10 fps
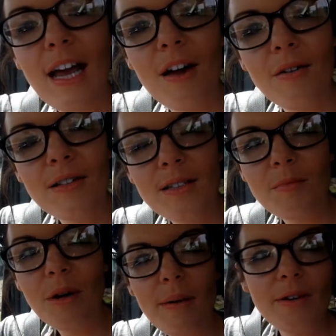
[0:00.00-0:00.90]
now.
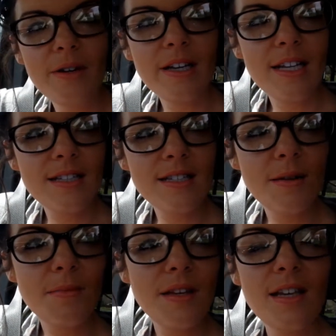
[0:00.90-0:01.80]
Probably going to get
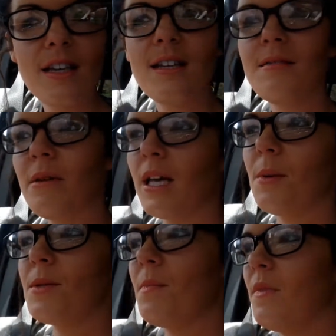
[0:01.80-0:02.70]
something, pick
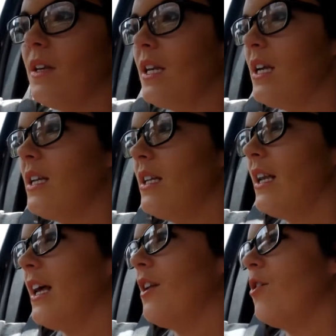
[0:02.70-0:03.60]
up something to eat,
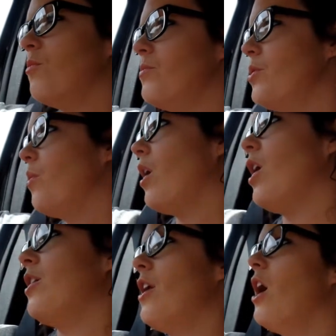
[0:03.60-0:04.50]
and head home to
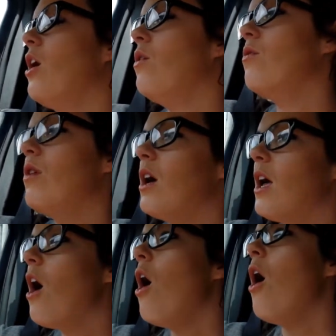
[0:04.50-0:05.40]
our dog.
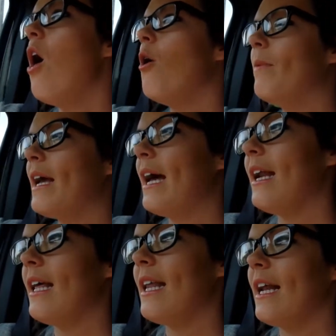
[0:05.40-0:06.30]
Oh my
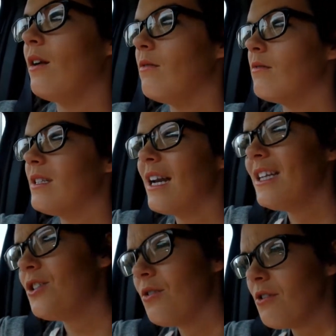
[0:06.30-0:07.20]
god. And I don't, did I
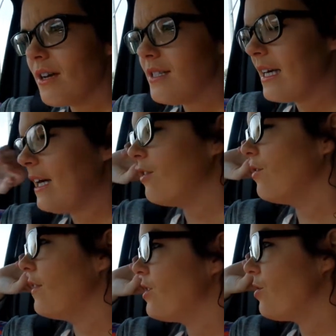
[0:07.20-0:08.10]
show you guys? I don't know
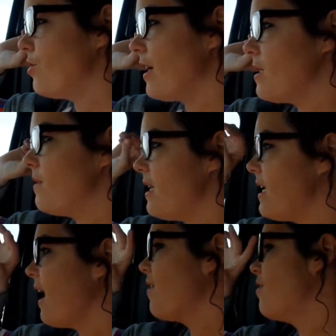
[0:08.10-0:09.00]
if I showed you guys, but he
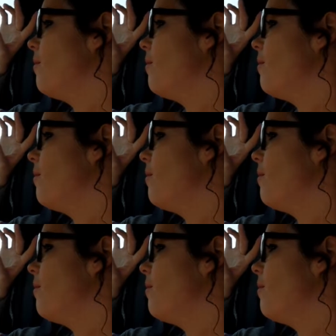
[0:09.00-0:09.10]
got the